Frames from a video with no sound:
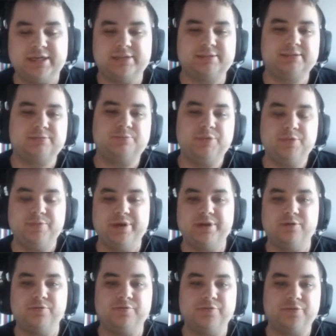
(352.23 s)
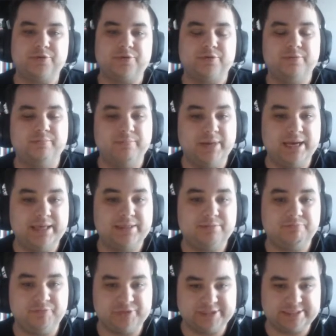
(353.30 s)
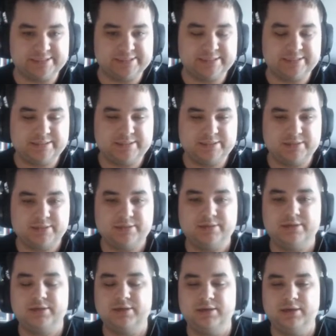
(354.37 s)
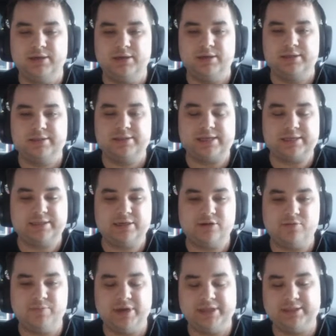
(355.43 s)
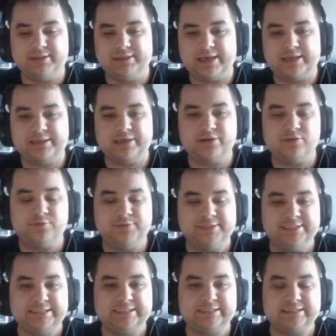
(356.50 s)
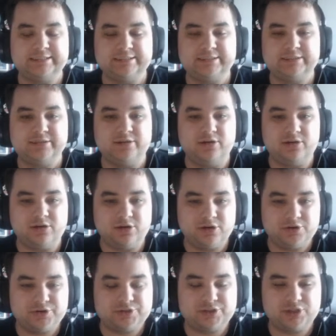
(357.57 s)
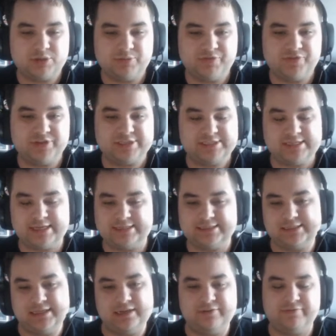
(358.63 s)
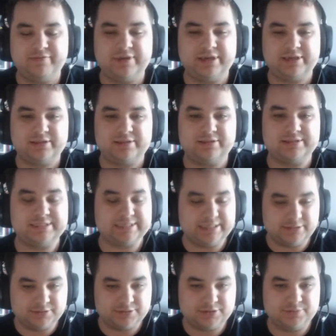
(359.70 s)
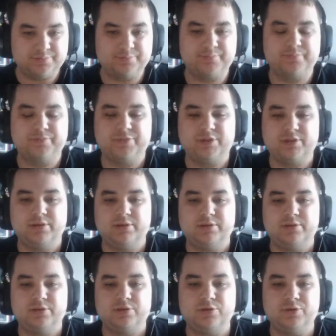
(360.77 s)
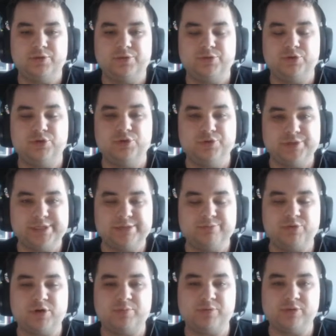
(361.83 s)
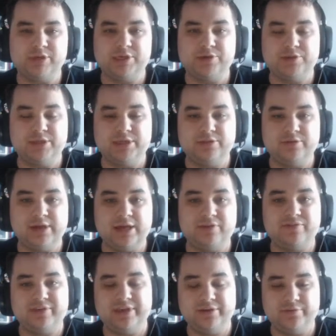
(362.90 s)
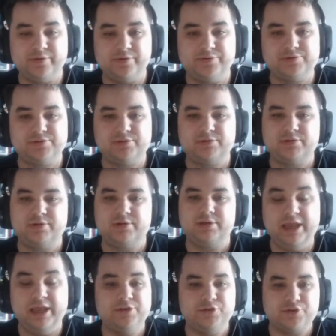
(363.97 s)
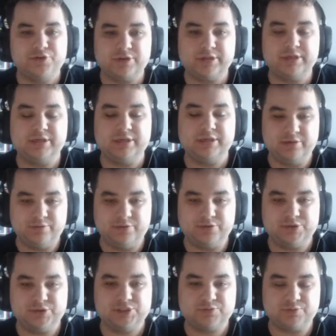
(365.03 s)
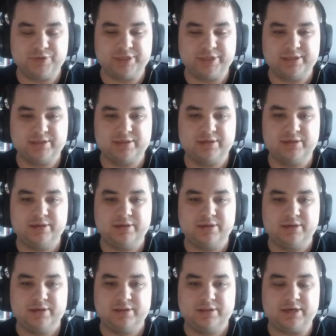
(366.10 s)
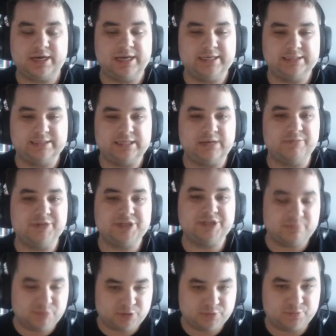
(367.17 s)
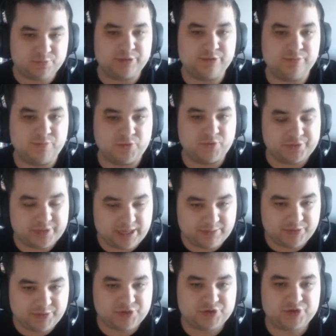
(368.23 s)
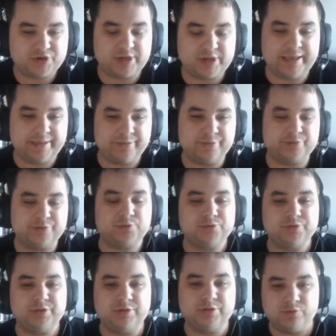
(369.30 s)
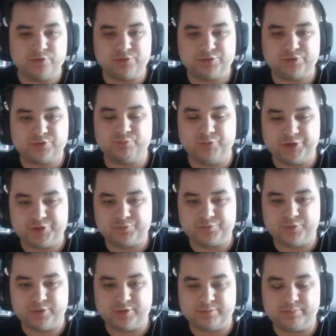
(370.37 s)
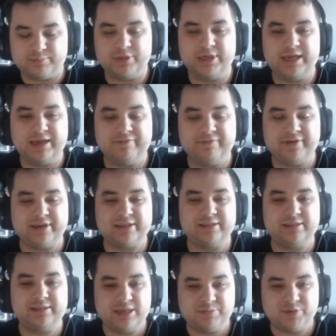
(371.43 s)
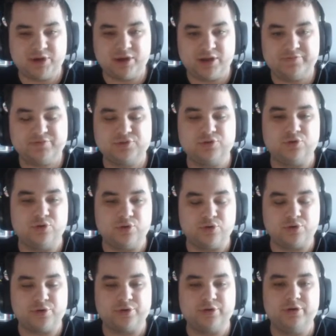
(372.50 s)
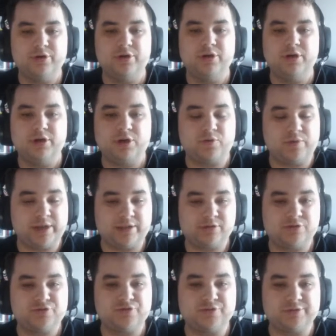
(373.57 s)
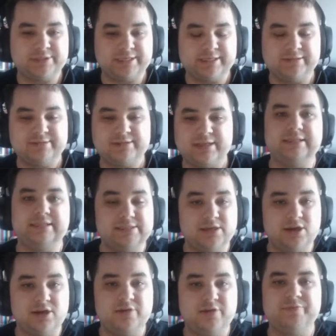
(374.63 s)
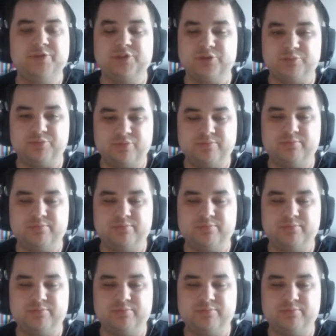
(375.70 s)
stats, we went over might, resistance. Tactical might and tactical resistance are some of the stats that affect the skills. So to use them properly, you need to have heroes, and usually heroes with the highest damage output will do more damage, and there are certain heroes which will affect debuffs or crowd control skills like disarm,